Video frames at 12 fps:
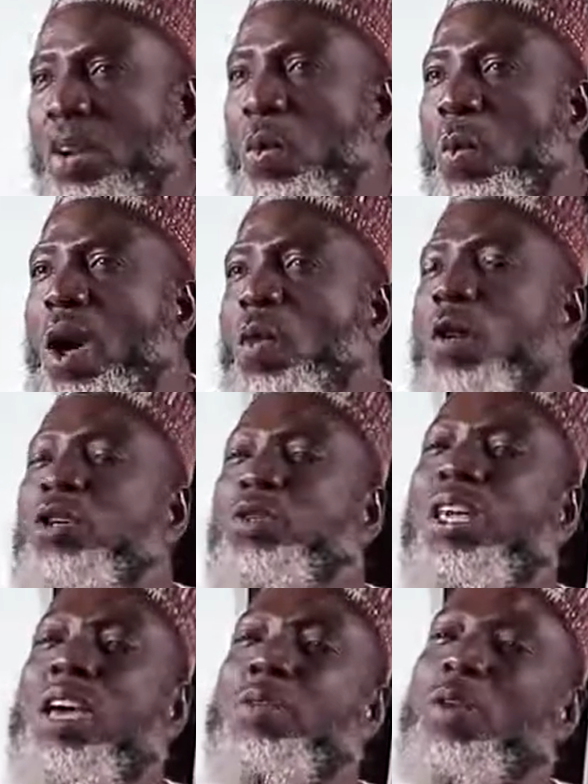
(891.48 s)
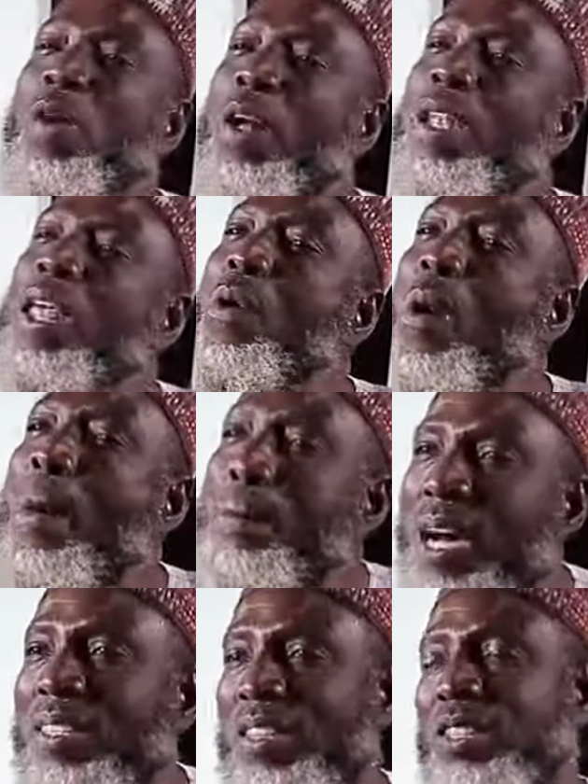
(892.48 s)
we are going to give only one
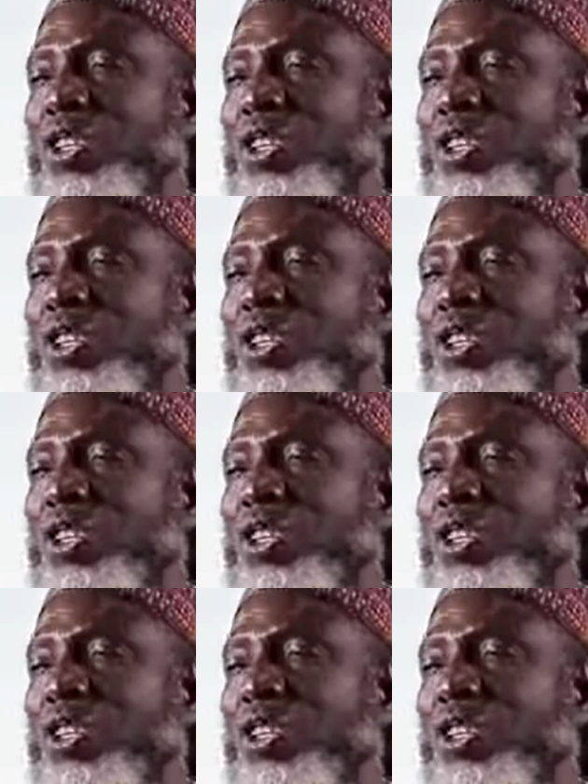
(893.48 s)
person